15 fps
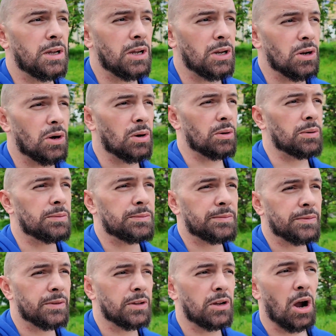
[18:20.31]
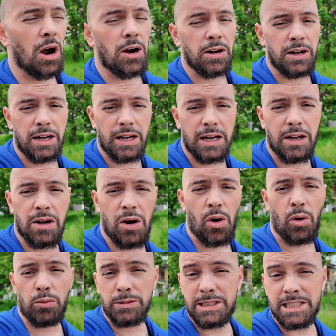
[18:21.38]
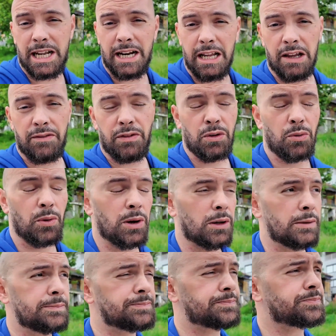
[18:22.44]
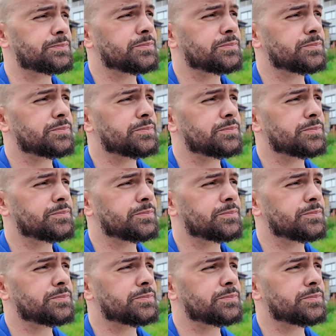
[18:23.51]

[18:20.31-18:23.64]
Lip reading: you know, gardening, homesteading, if you will.